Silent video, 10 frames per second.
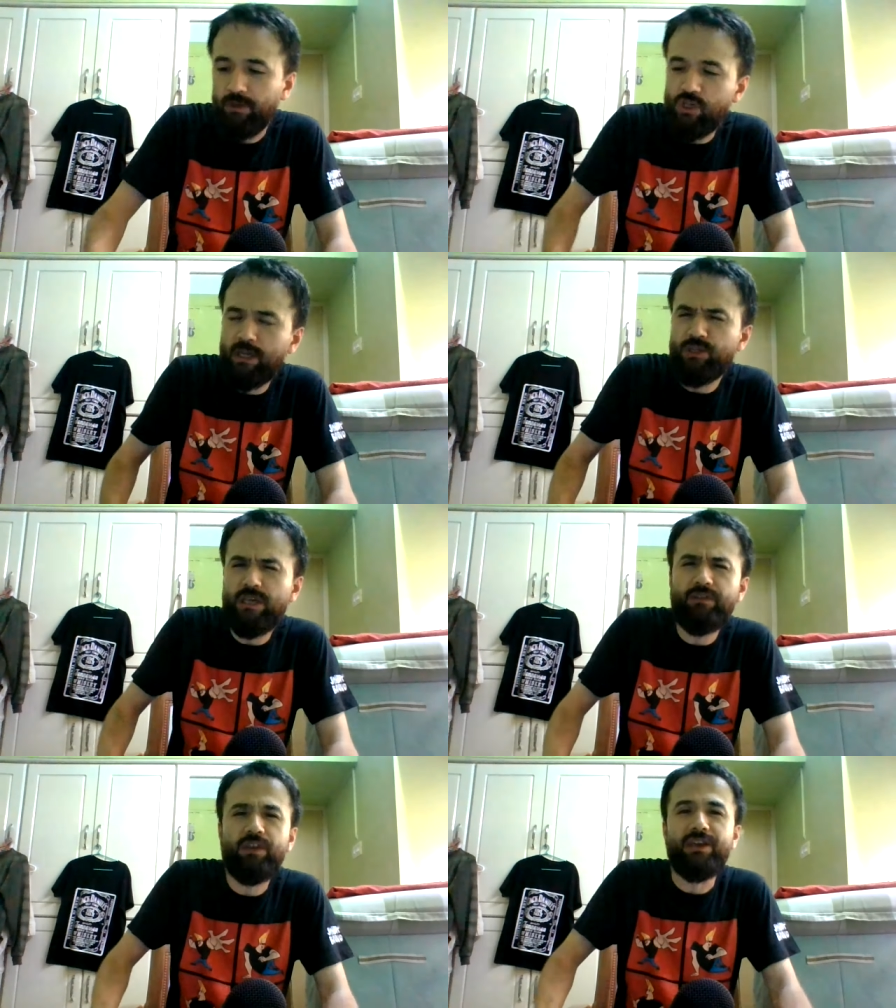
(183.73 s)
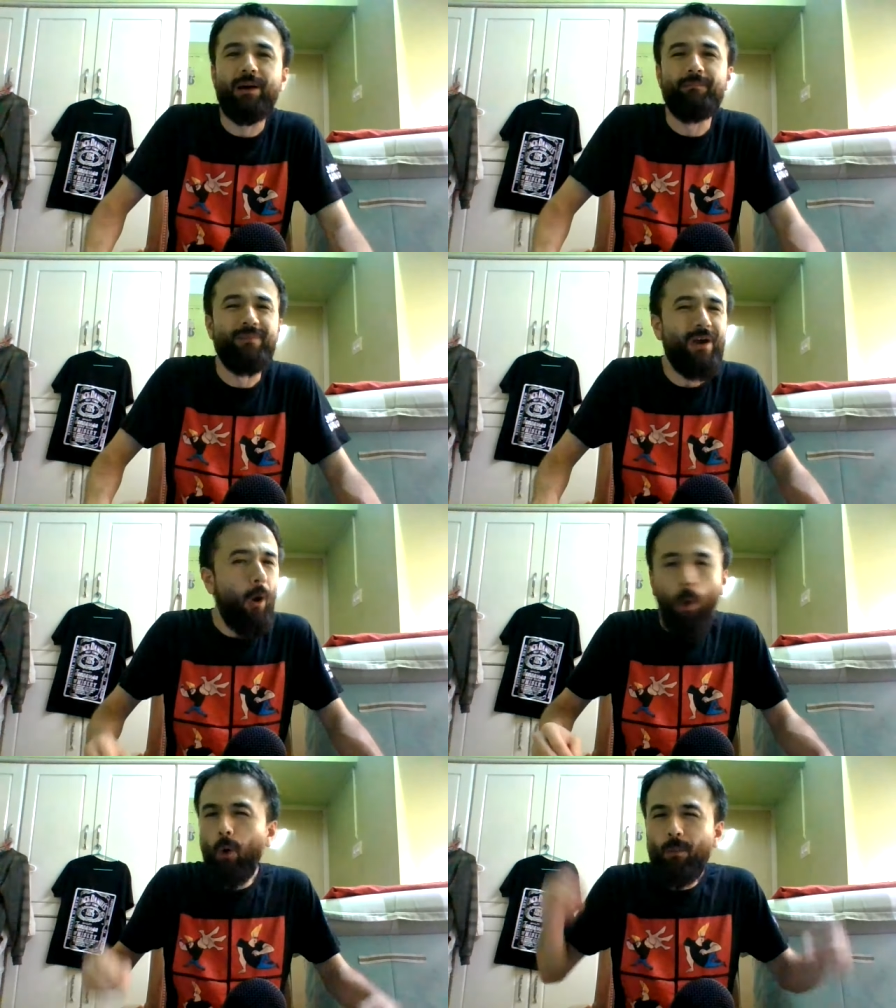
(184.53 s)
But you can see the um,
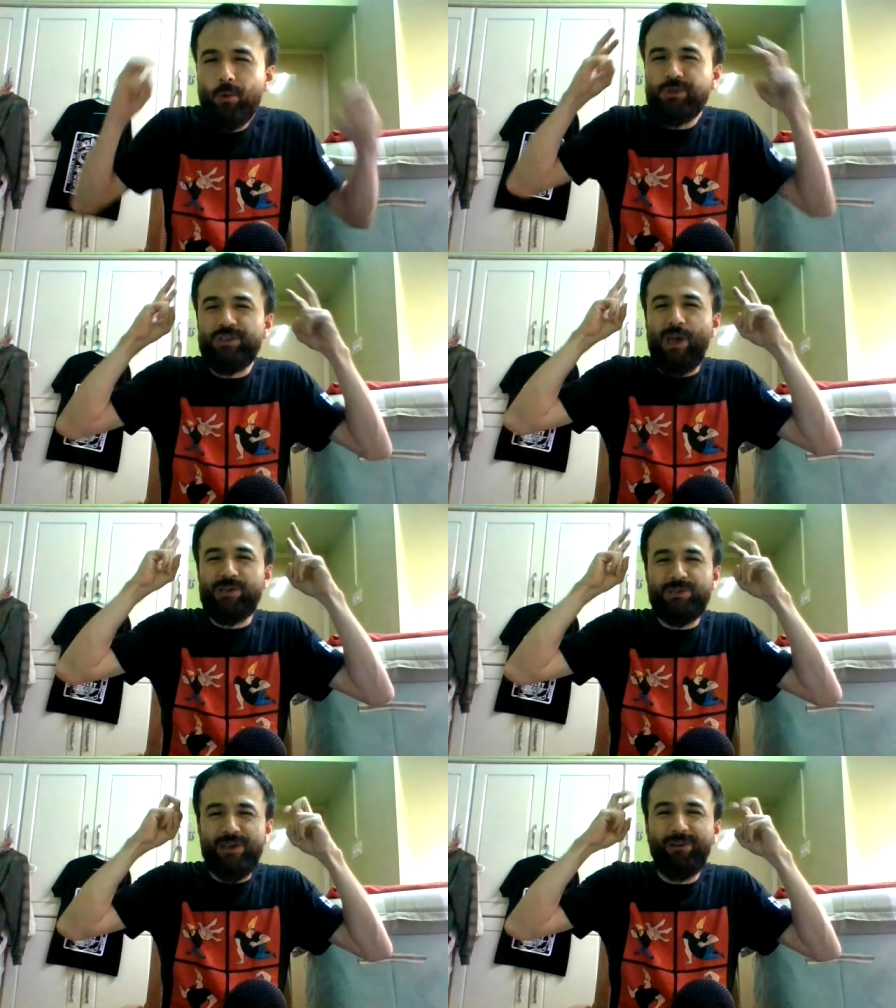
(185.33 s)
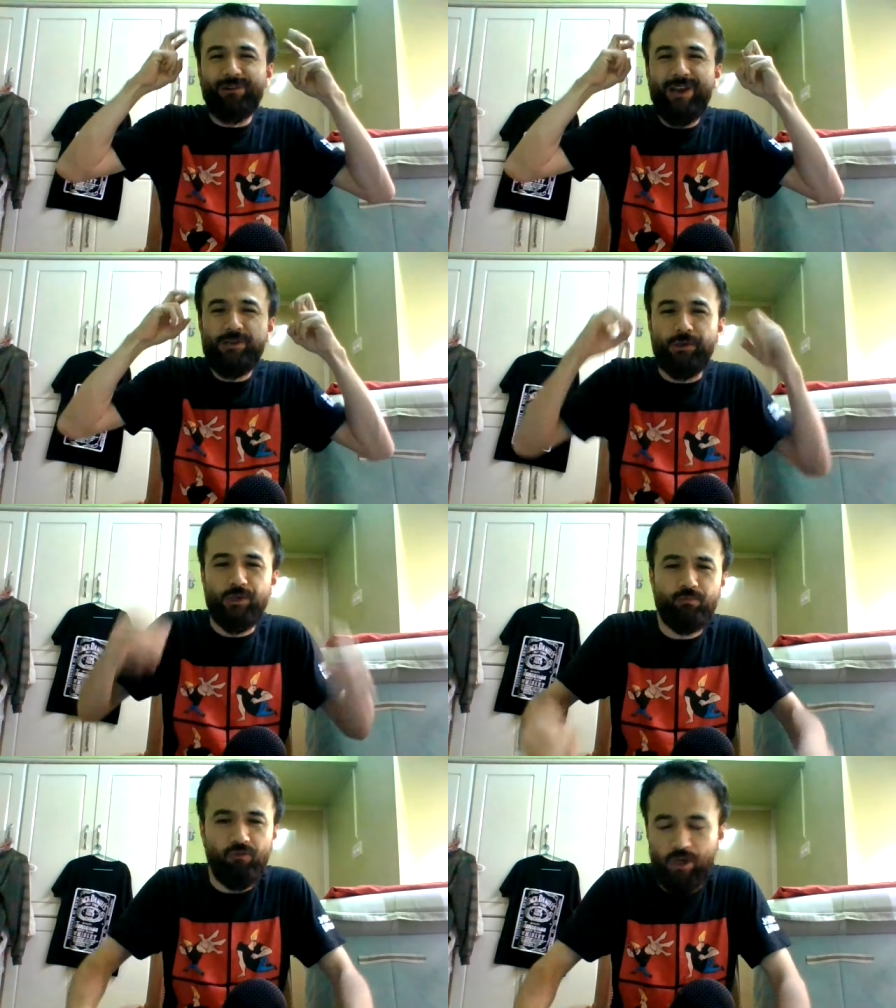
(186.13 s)
almost
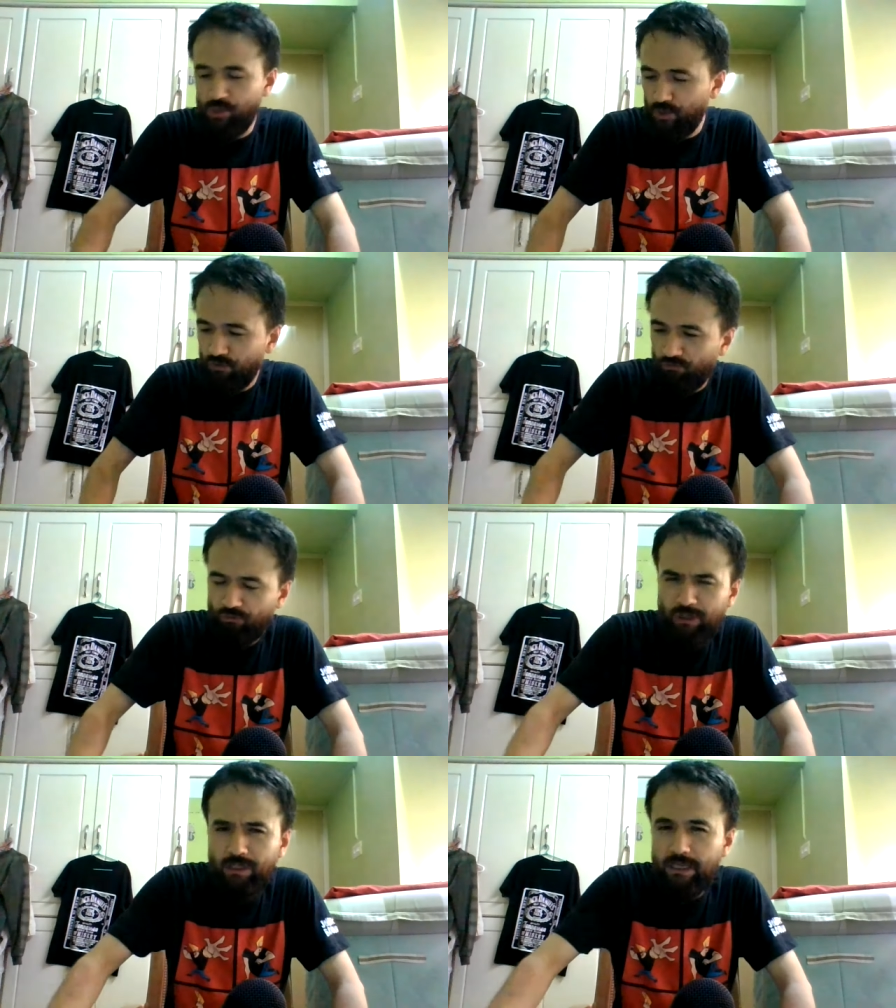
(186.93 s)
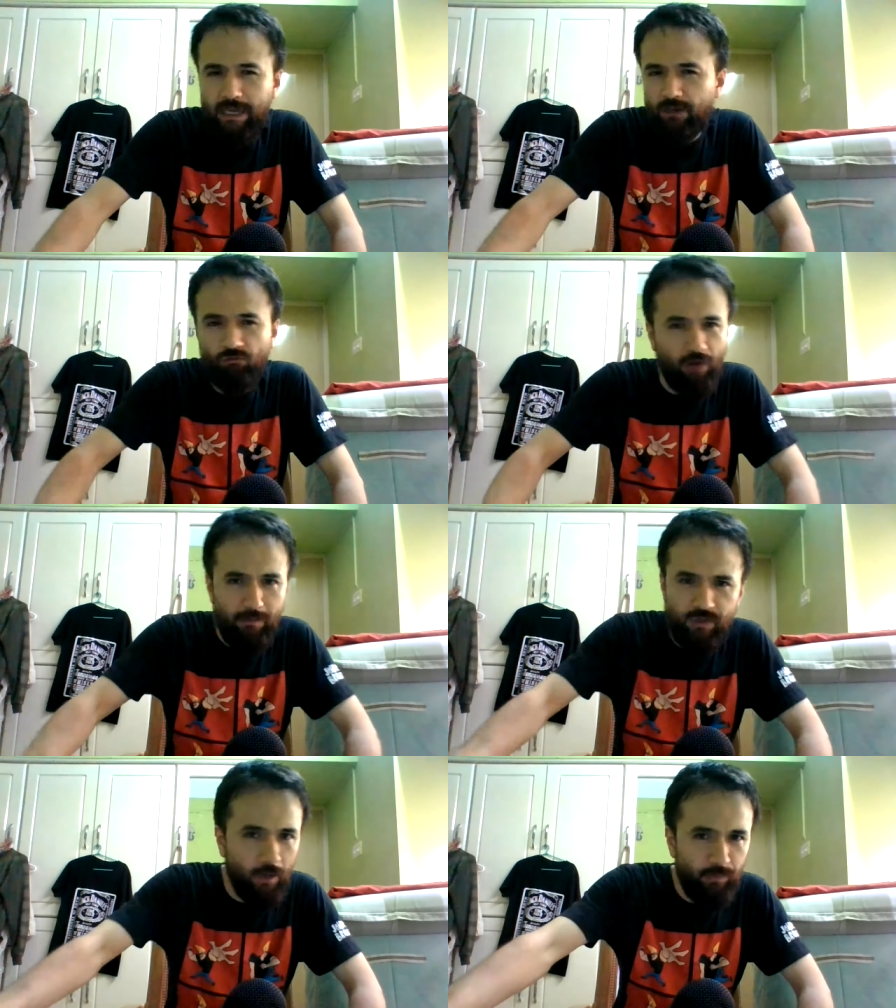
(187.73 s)
accelerationist pressure is really getting
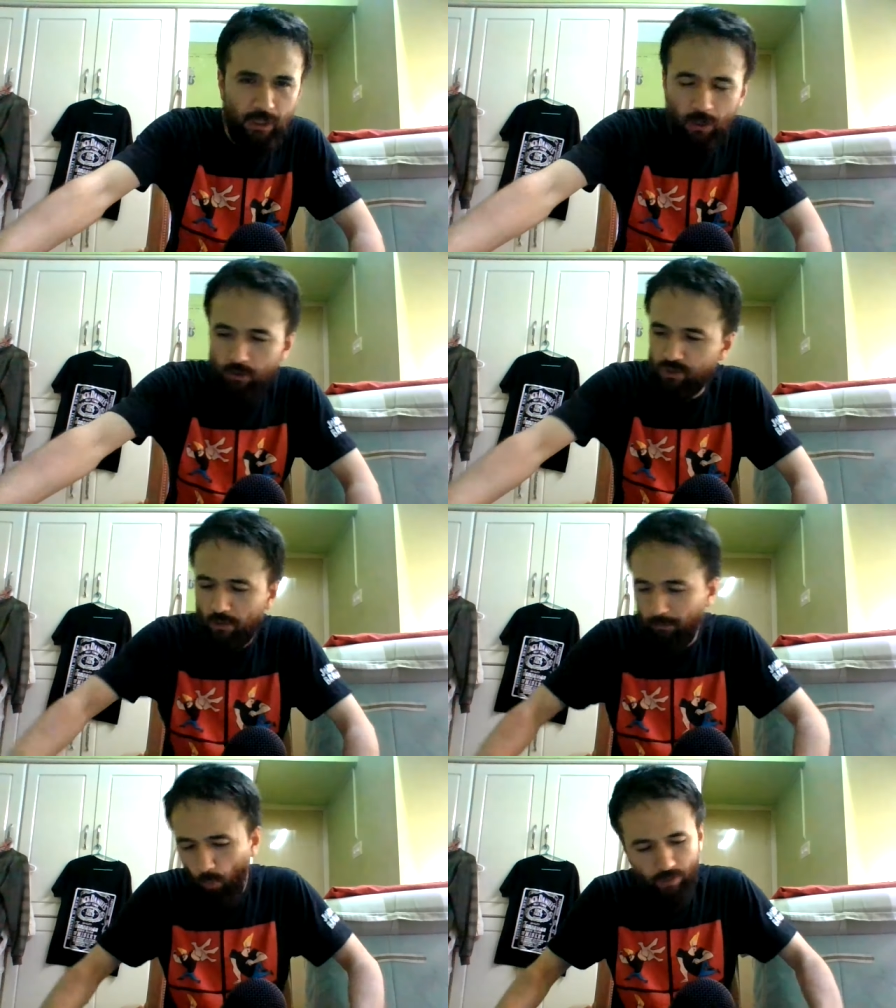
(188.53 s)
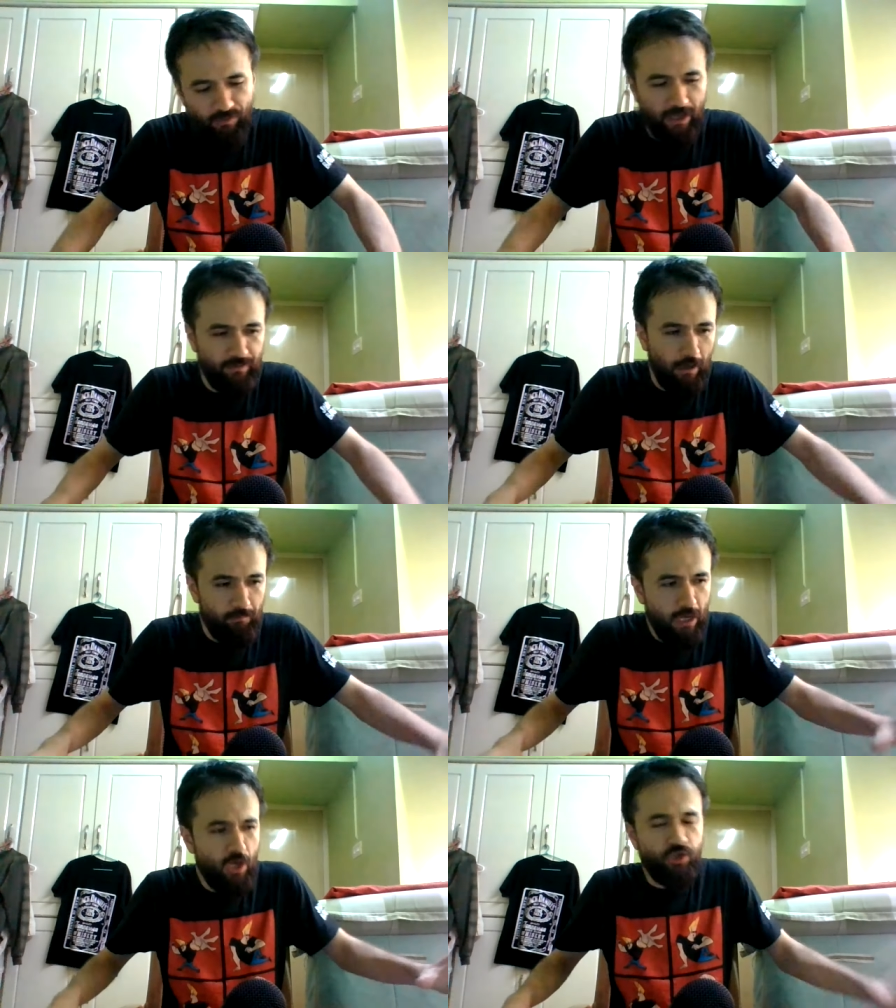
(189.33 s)
ramped up here to the point that um,